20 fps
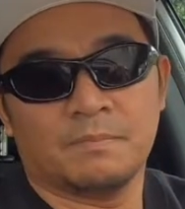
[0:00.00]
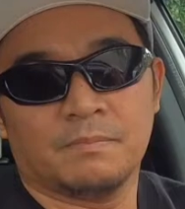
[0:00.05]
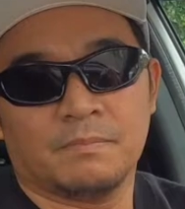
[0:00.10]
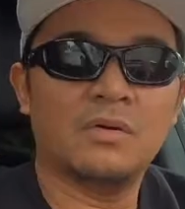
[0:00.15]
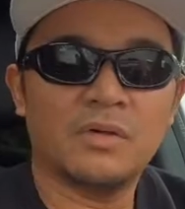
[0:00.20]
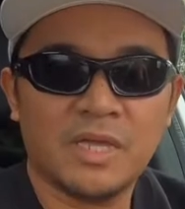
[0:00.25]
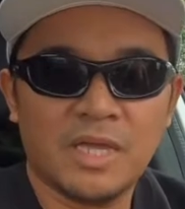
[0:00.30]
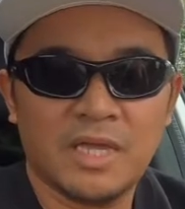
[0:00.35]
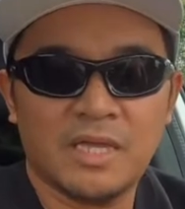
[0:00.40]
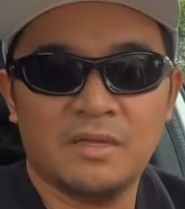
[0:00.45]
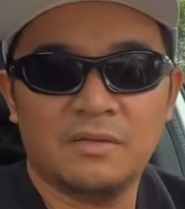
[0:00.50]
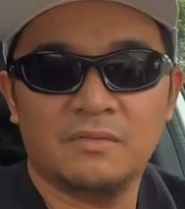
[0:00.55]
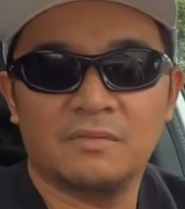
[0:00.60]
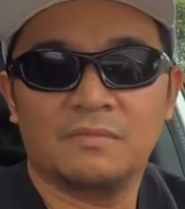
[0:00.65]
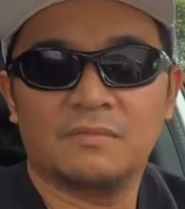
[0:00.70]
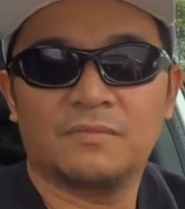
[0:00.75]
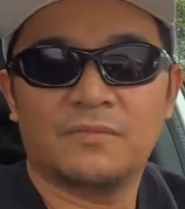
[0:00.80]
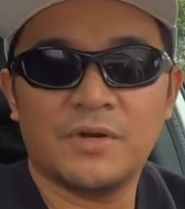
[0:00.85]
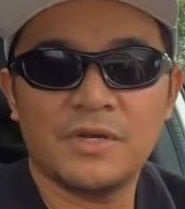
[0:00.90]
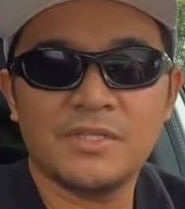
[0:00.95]
Okay,
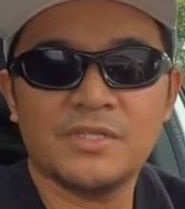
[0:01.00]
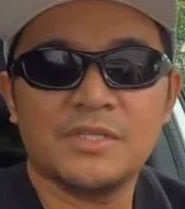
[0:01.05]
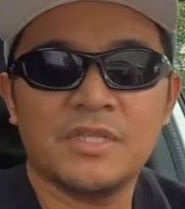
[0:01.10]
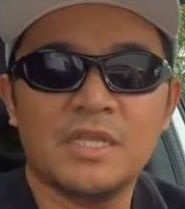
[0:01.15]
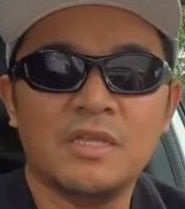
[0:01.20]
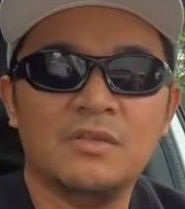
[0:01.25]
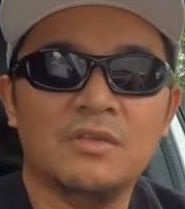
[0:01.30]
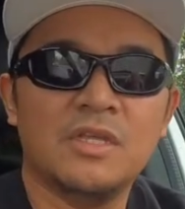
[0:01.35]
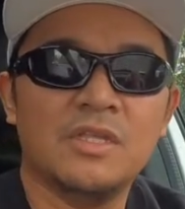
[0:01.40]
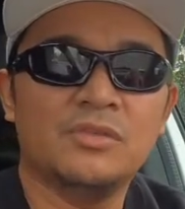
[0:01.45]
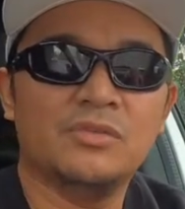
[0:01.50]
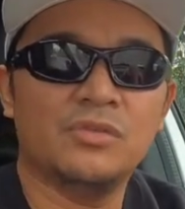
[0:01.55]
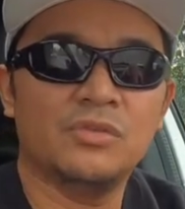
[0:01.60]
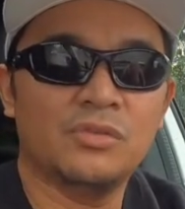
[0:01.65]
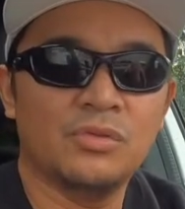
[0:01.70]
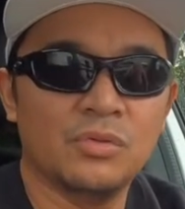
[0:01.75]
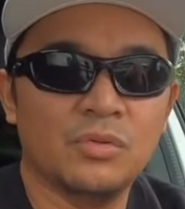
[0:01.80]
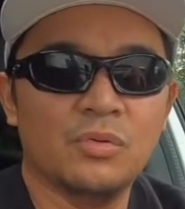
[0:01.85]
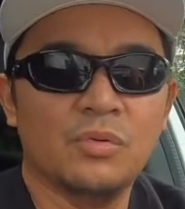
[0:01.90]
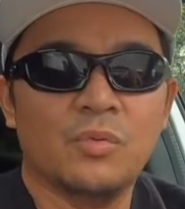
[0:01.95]
first thing you need to
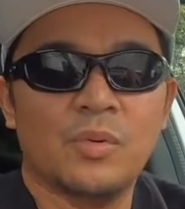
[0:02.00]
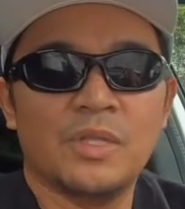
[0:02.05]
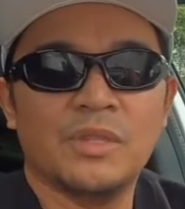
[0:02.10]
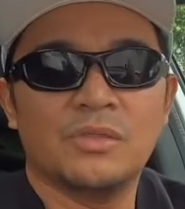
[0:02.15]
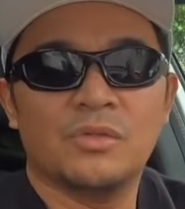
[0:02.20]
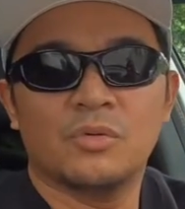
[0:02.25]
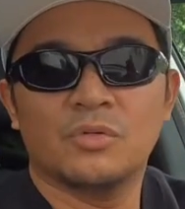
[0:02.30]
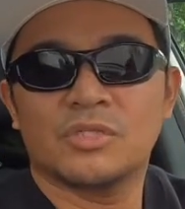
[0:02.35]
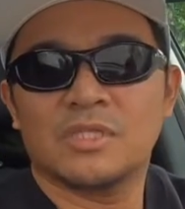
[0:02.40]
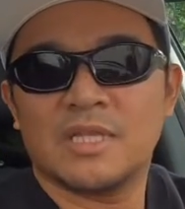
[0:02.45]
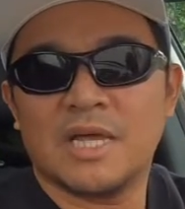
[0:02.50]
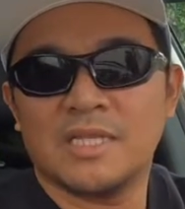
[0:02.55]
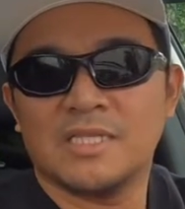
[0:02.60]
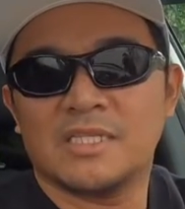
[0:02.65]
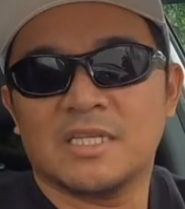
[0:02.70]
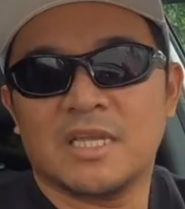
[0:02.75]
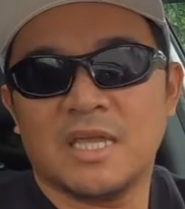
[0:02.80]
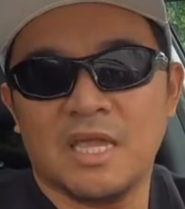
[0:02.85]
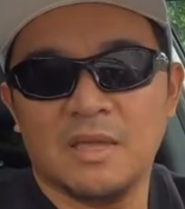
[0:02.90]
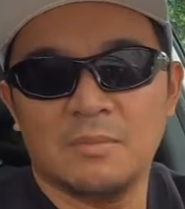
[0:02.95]
do when those
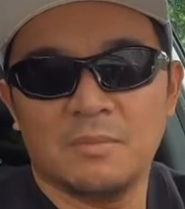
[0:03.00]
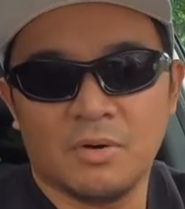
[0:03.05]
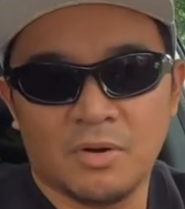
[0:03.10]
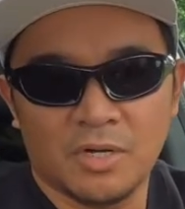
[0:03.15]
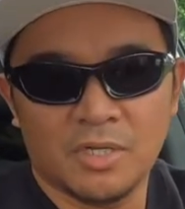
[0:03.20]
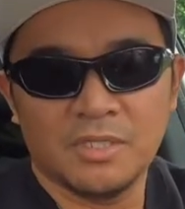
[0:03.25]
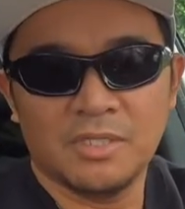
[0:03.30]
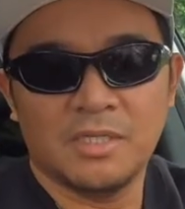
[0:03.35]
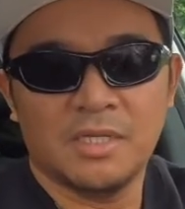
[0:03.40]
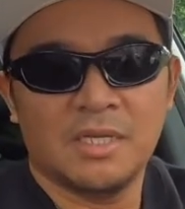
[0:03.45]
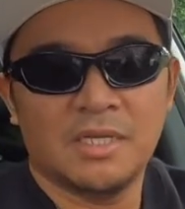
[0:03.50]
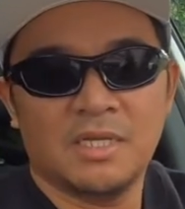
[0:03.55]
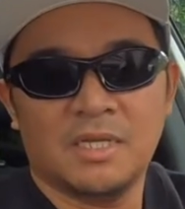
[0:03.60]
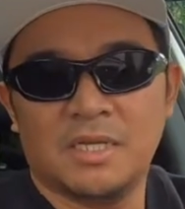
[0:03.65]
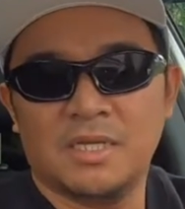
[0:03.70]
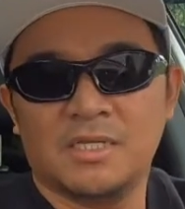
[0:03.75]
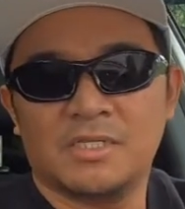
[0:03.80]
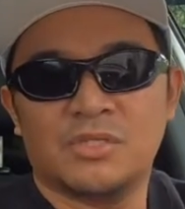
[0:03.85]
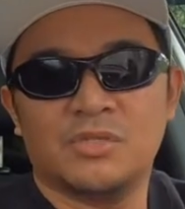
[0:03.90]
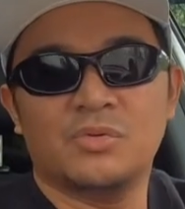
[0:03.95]
lights came on
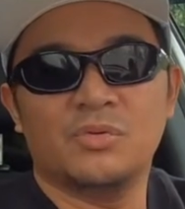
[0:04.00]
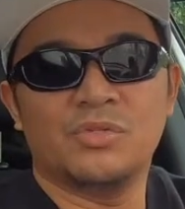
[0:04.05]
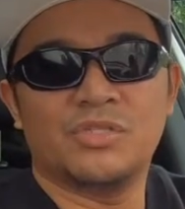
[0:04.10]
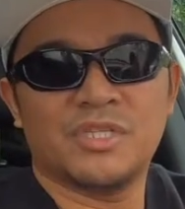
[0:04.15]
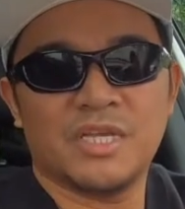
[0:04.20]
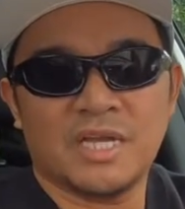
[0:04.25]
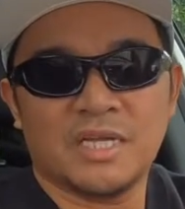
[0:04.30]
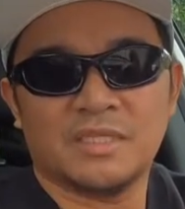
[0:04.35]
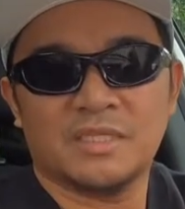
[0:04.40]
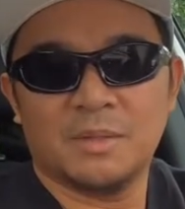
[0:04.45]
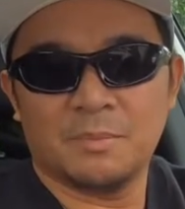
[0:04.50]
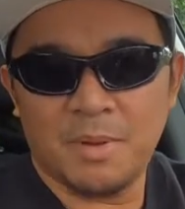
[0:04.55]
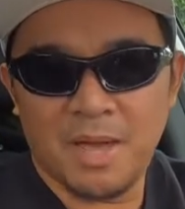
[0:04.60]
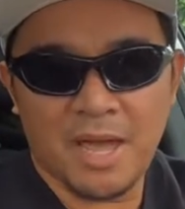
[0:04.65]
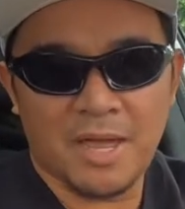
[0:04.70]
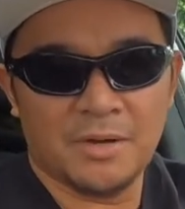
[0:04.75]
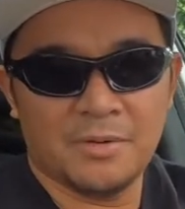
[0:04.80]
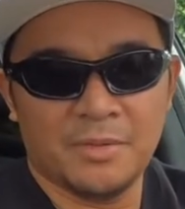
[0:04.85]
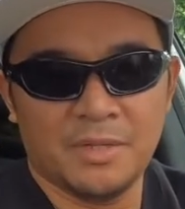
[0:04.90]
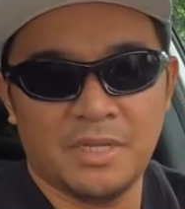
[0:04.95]
is to check the
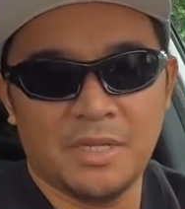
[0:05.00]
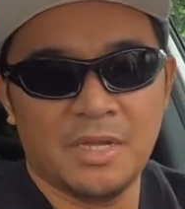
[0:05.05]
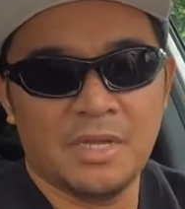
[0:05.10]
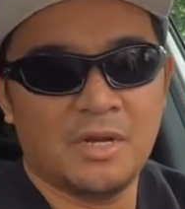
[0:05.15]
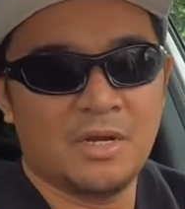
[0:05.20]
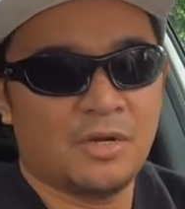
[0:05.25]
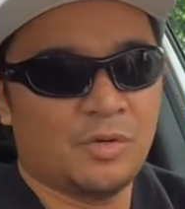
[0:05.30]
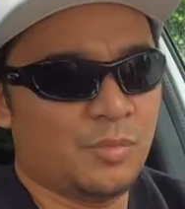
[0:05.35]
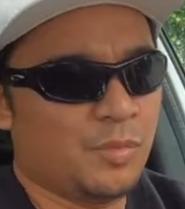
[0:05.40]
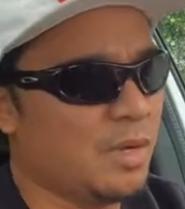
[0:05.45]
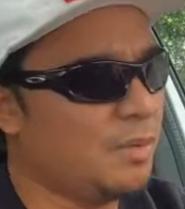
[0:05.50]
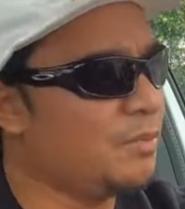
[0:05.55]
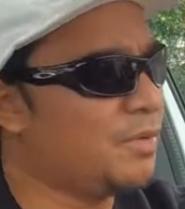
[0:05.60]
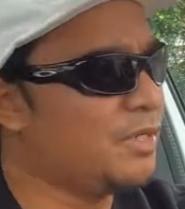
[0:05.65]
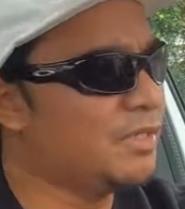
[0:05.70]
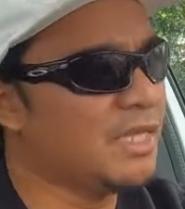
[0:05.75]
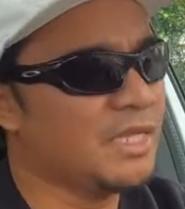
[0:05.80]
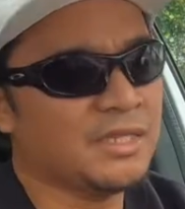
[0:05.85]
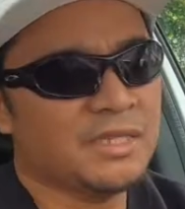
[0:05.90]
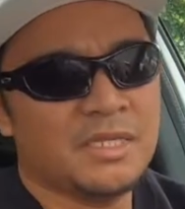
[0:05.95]
battery.
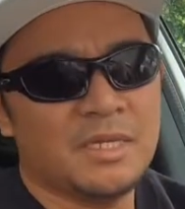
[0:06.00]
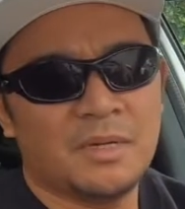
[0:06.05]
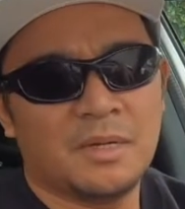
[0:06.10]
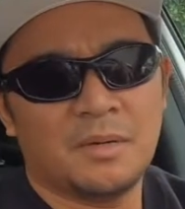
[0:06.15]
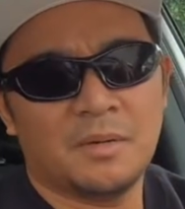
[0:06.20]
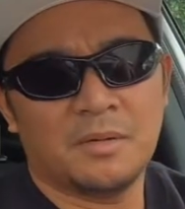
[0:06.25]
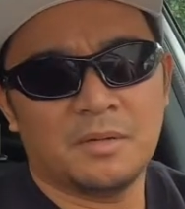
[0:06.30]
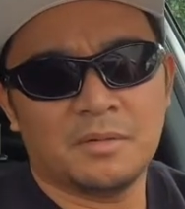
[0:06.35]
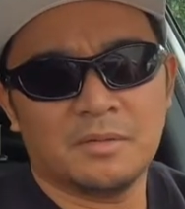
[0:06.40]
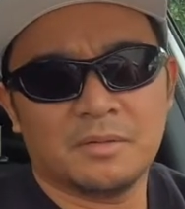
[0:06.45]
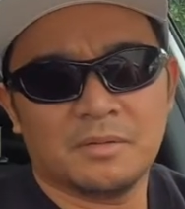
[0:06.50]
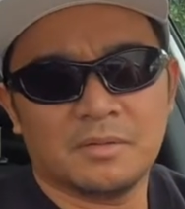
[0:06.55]
Remember that the